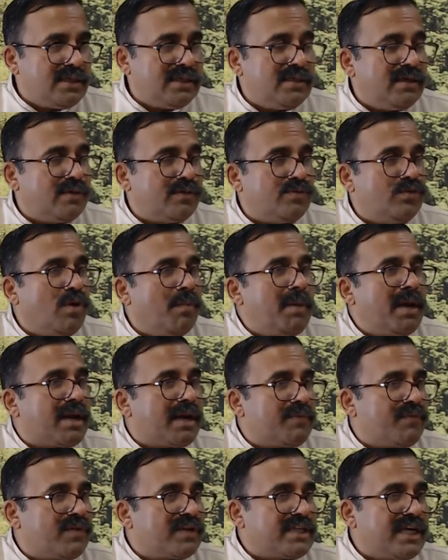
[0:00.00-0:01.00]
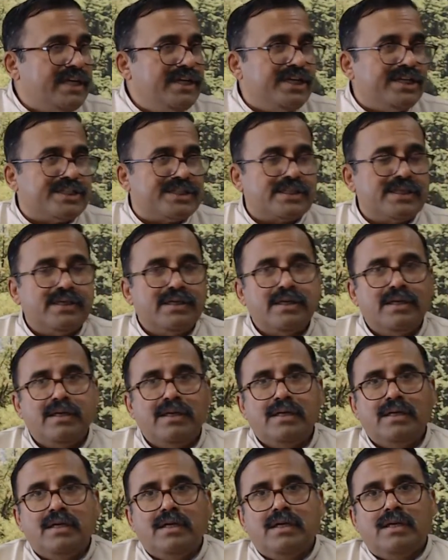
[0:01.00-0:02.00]
the Nobel scientists,
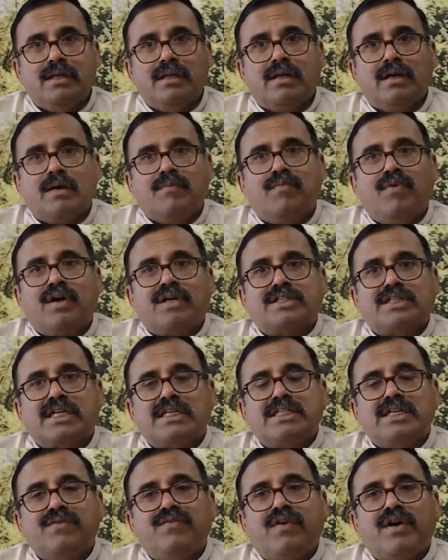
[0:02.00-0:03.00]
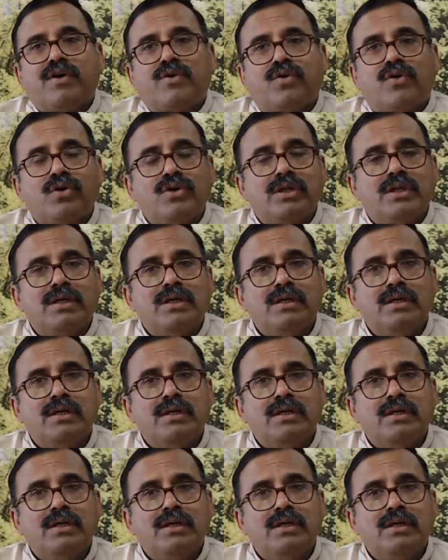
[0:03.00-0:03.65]
for searching for truth.